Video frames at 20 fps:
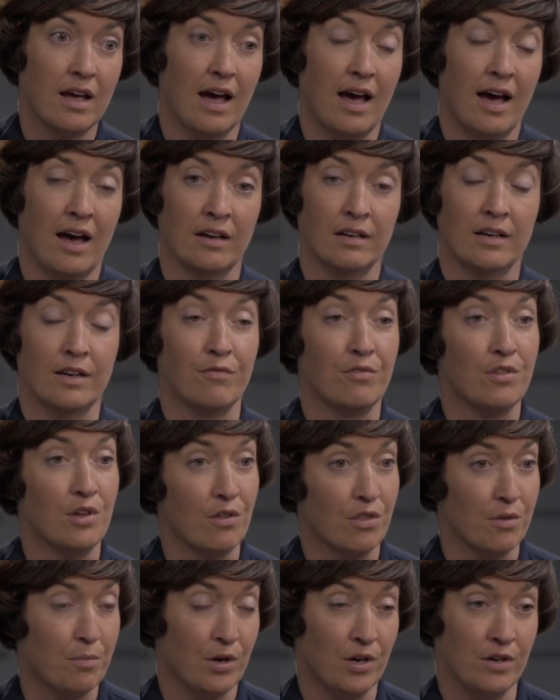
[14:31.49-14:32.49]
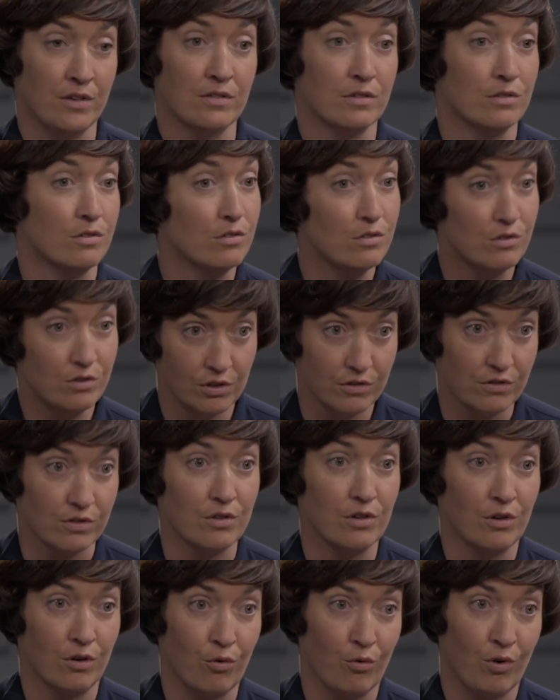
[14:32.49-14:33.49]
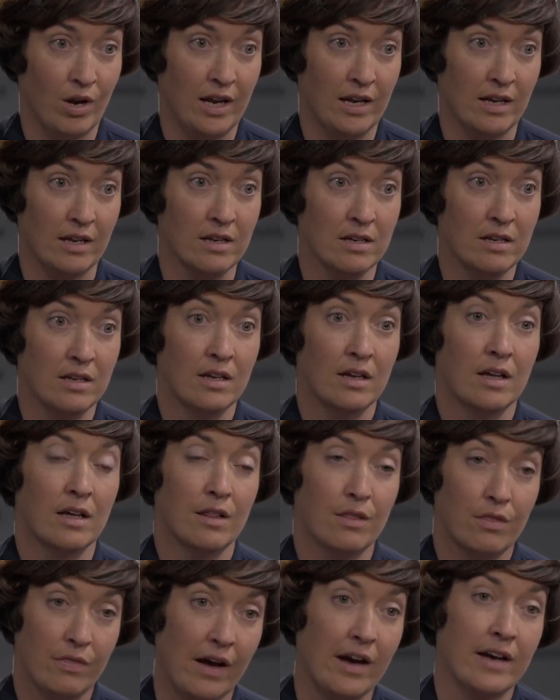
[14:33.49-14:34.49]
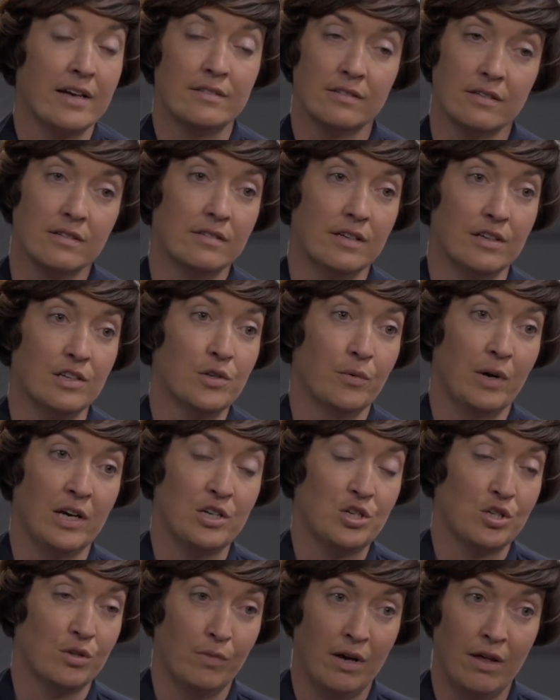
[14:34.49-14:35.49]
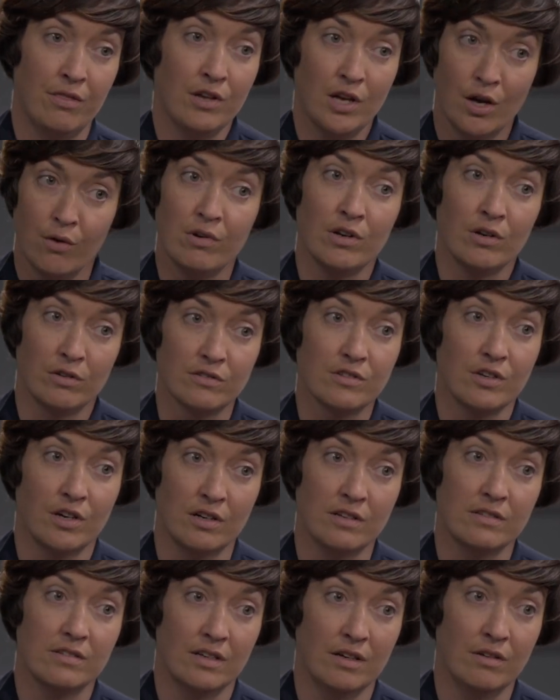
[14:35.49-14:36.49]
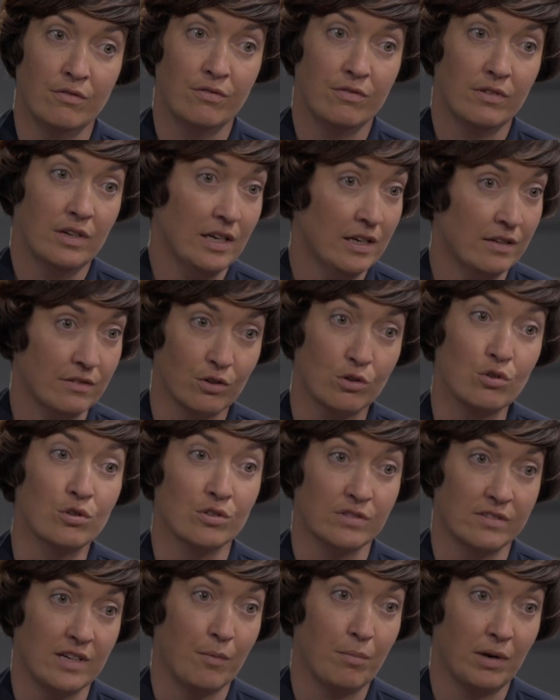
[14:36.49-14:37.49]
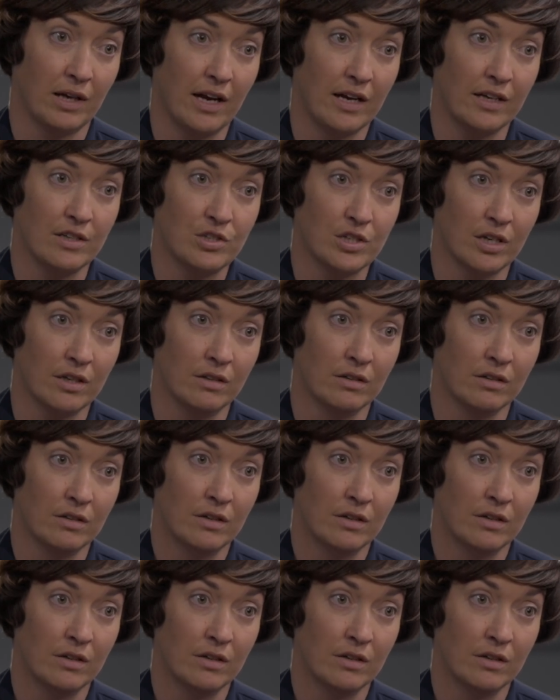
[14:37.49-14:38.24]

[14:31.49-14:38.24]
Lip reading: And if the other person doesn't agree, that is a situation where the only alternative is a court application.